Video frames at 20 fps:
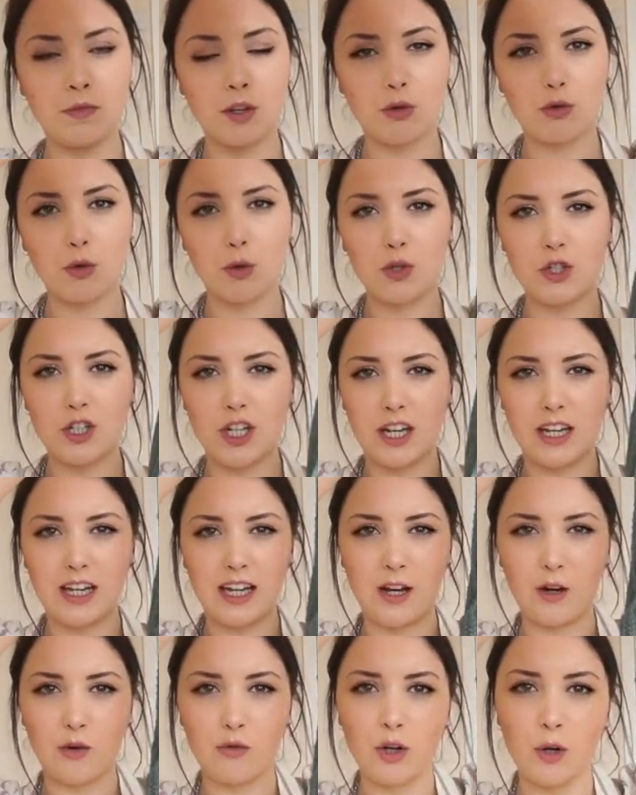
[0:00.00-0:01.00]
crochet
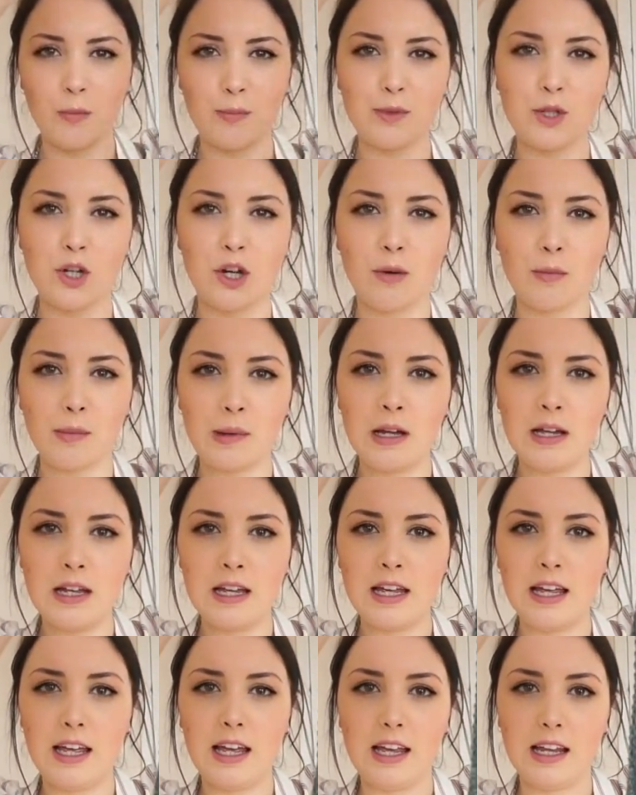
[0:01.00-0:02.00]
kind of crop top
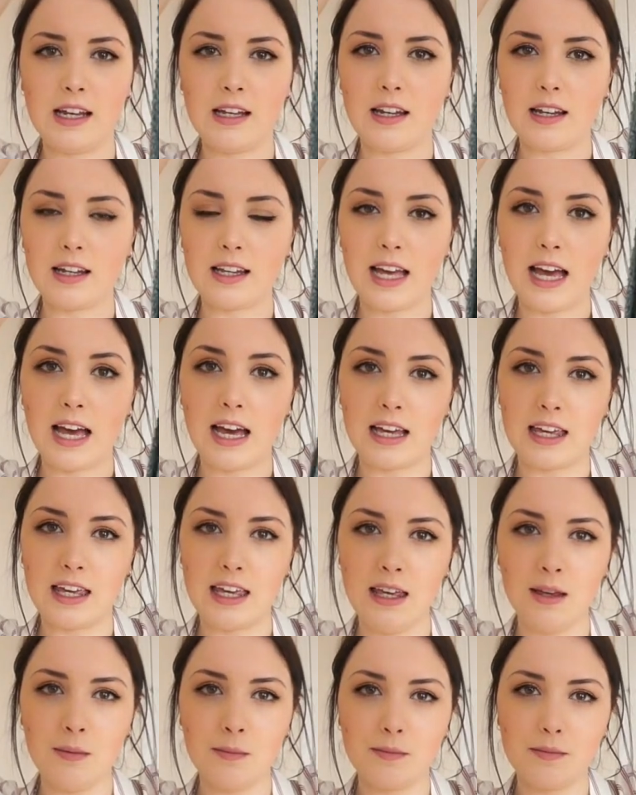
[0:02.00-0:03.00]
in
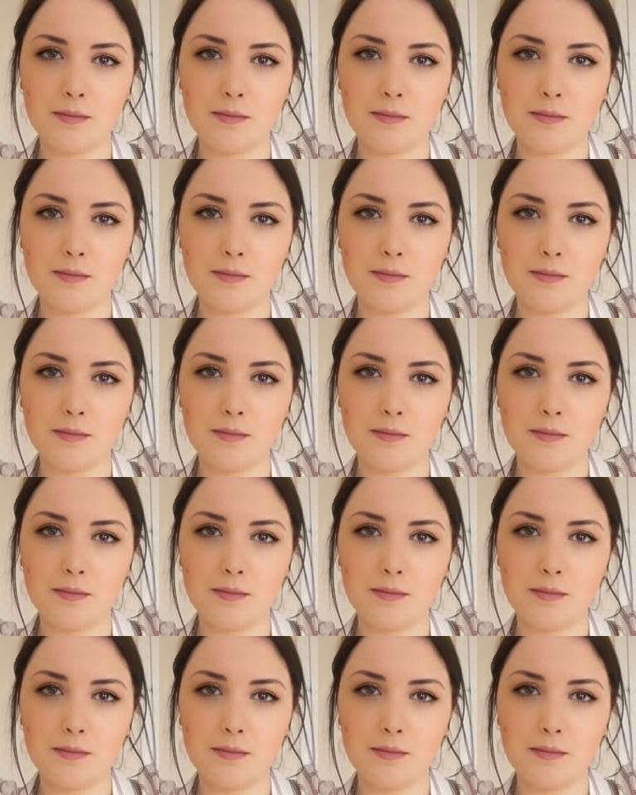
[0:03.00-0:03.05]
khaki